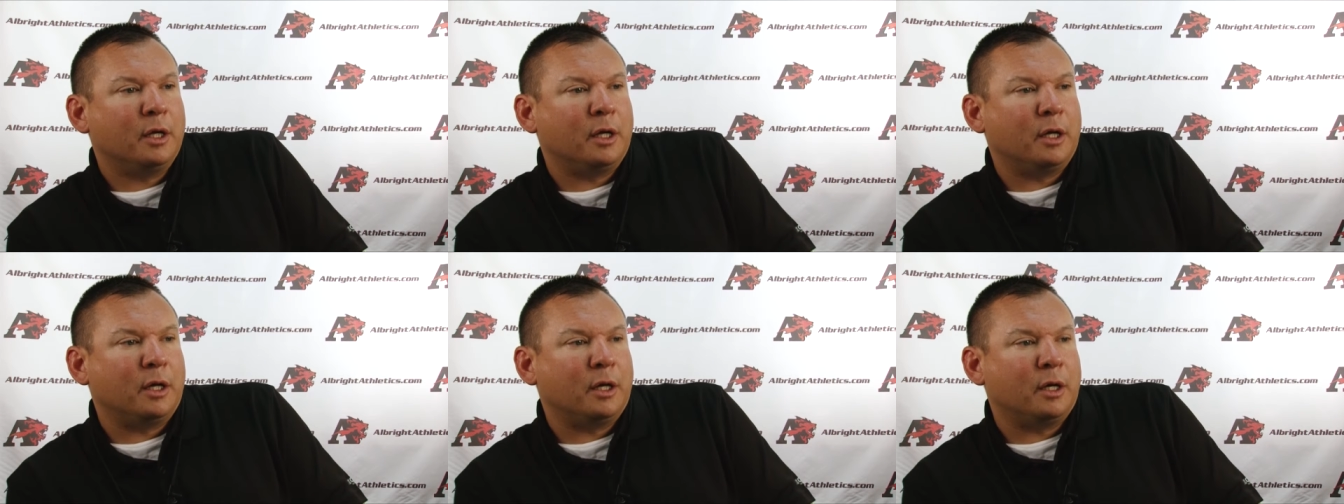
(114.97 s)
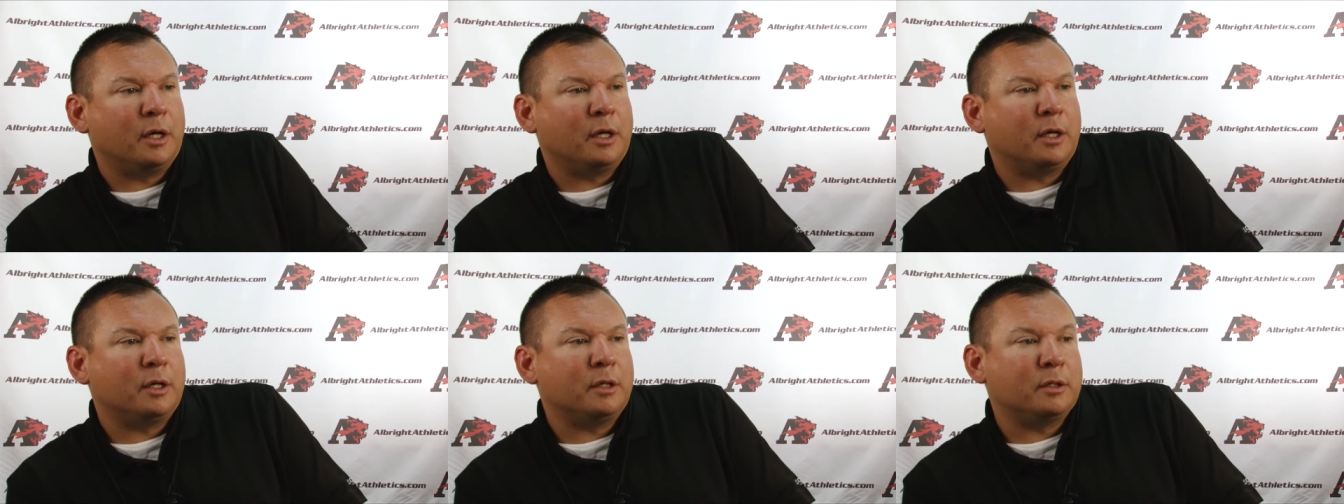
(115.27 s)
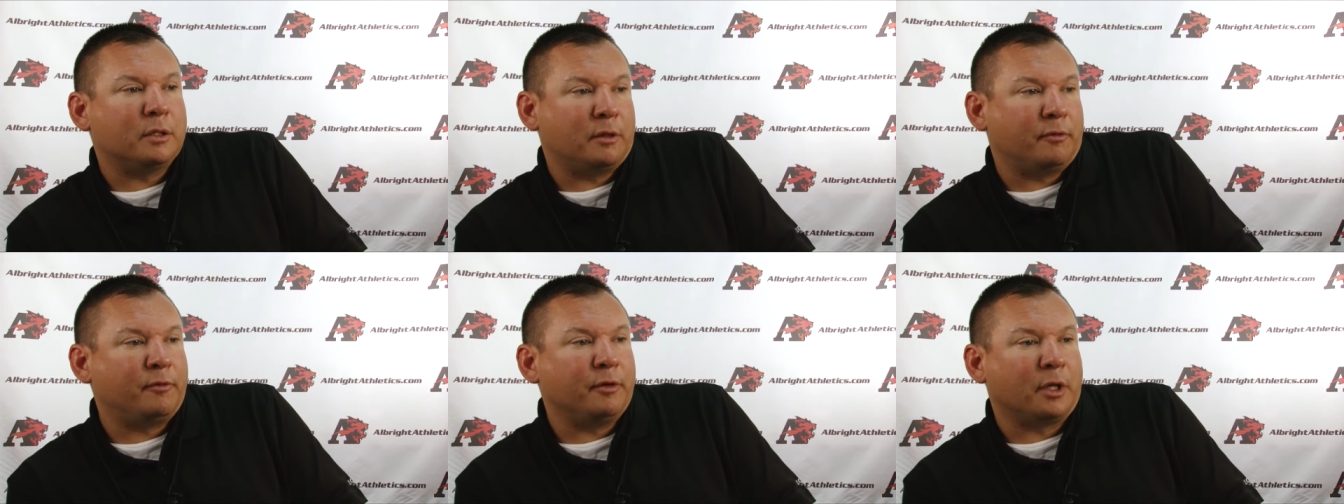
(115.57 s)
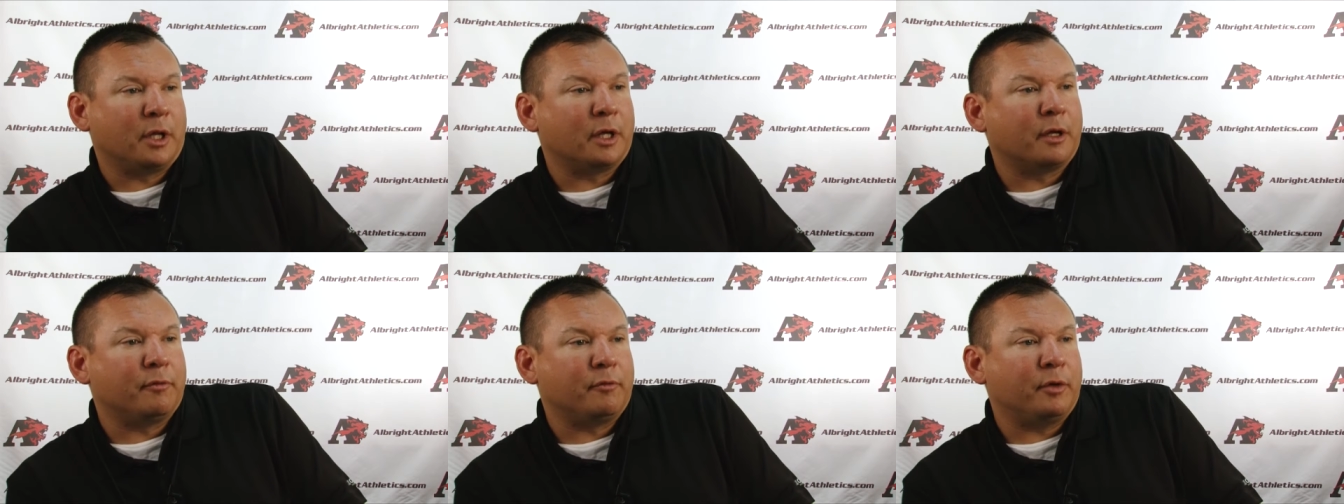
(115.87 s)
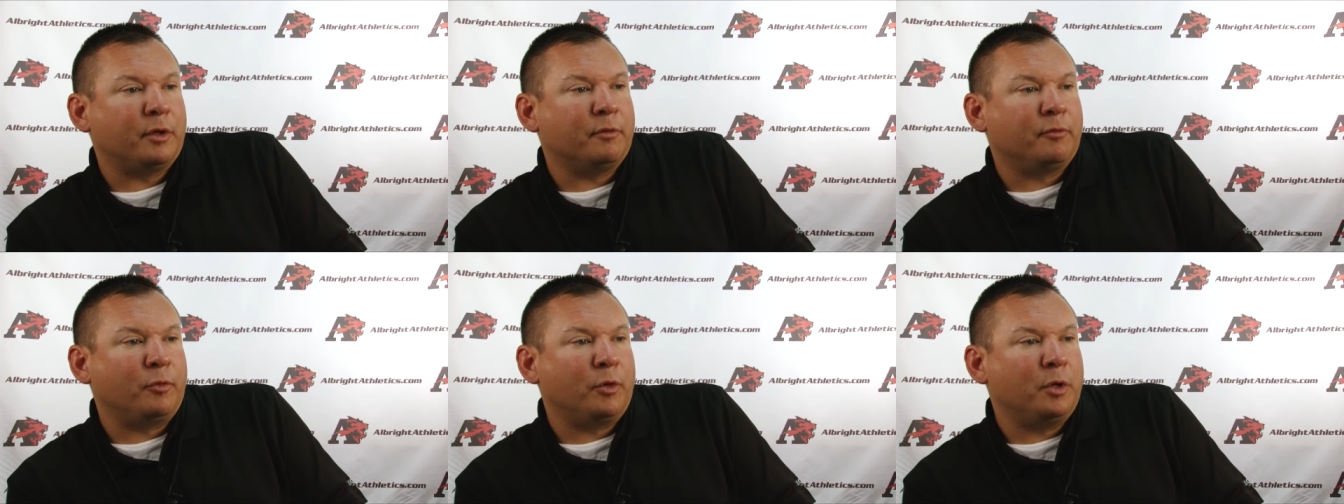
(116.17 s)
I feel like
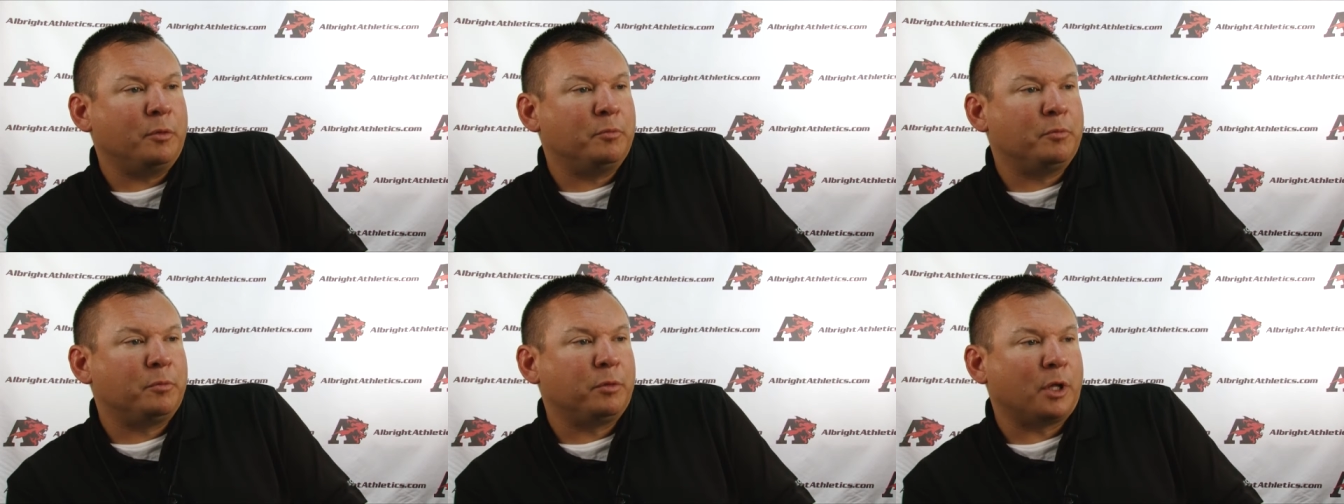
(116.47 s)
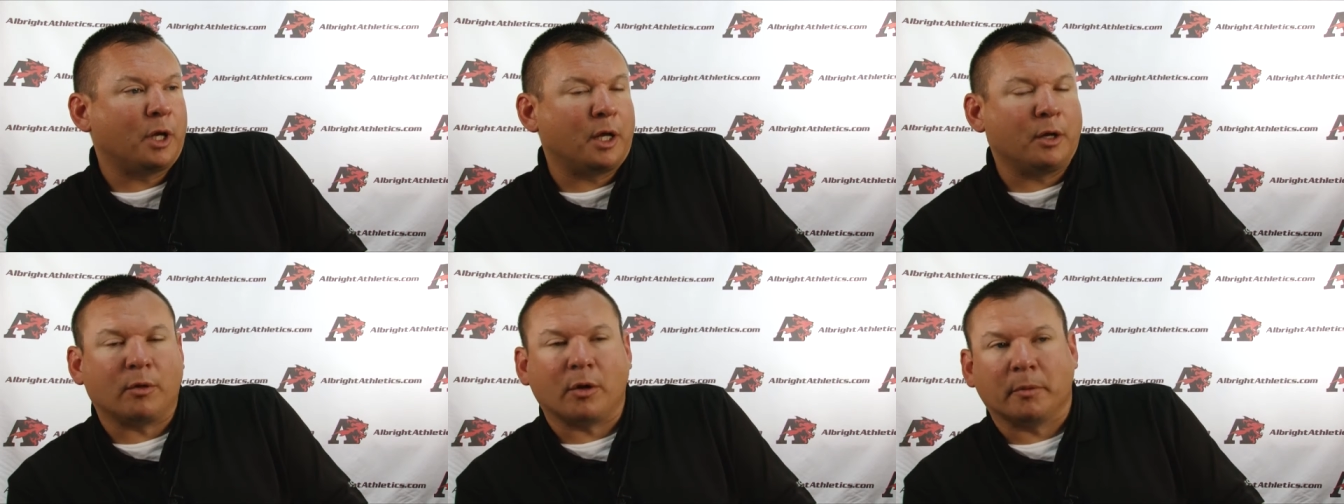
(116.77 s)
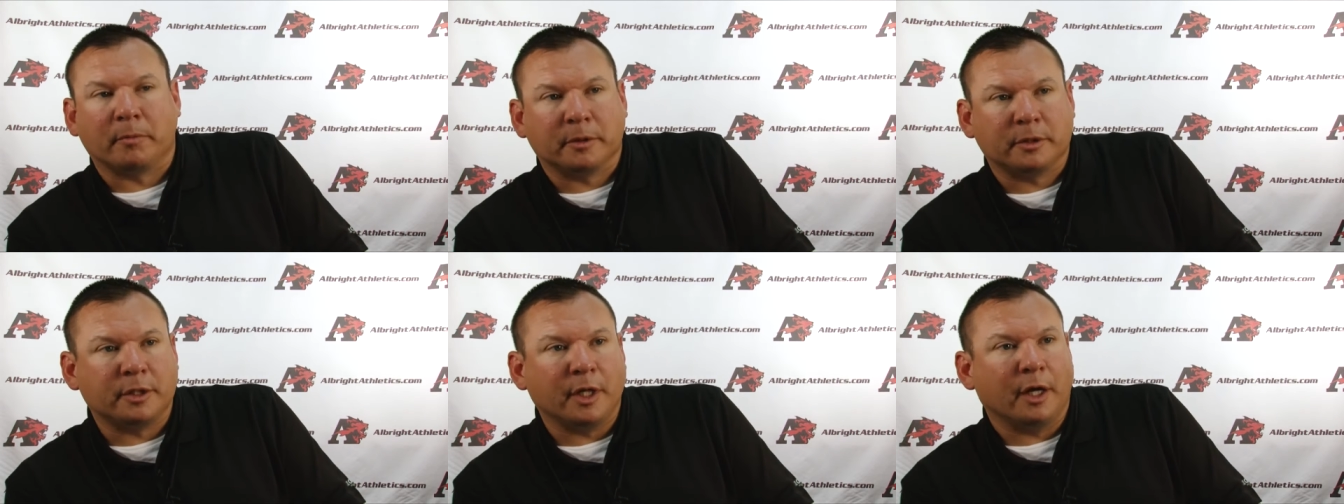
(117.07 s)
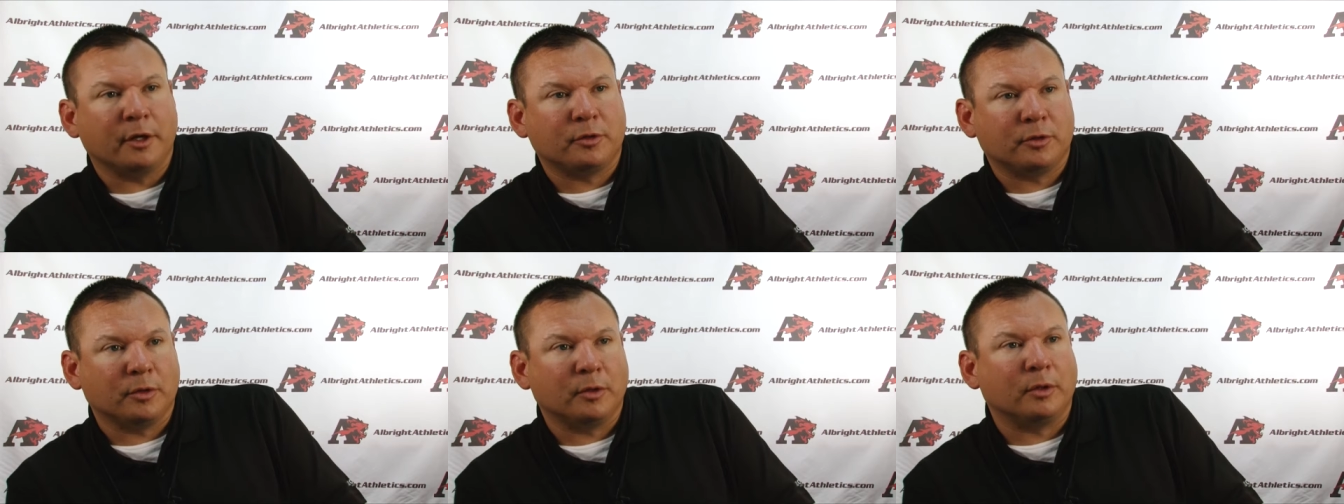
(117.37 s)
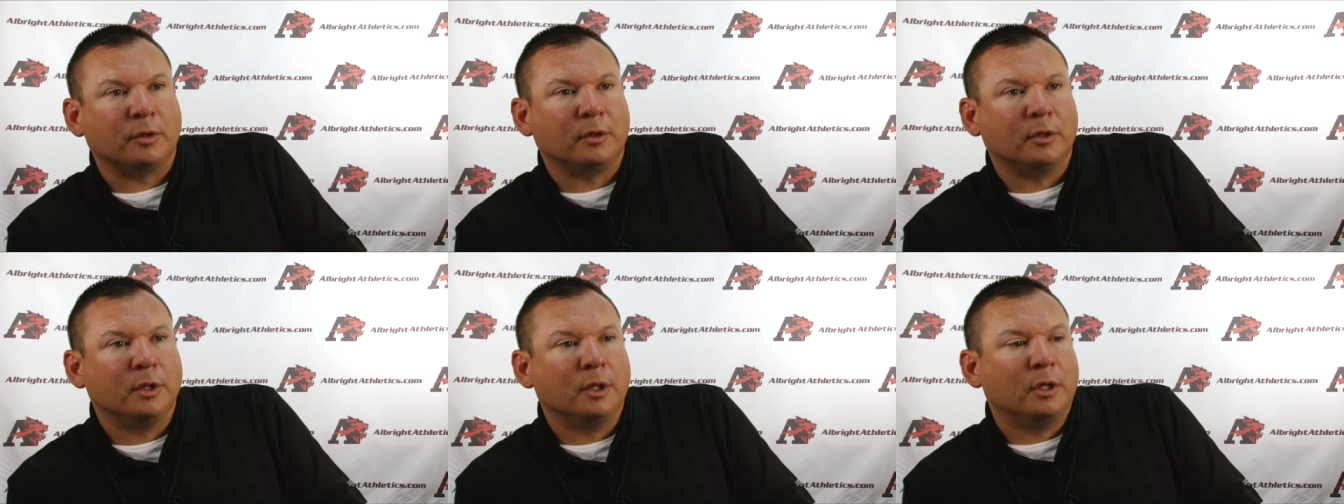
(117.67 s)
if we play to our
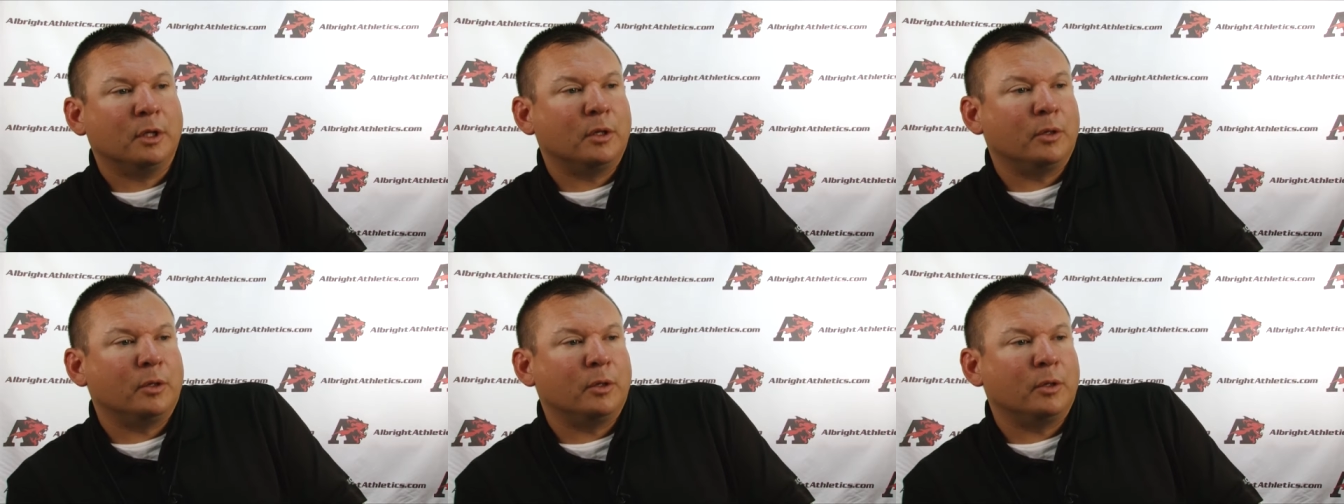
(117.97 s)
potential,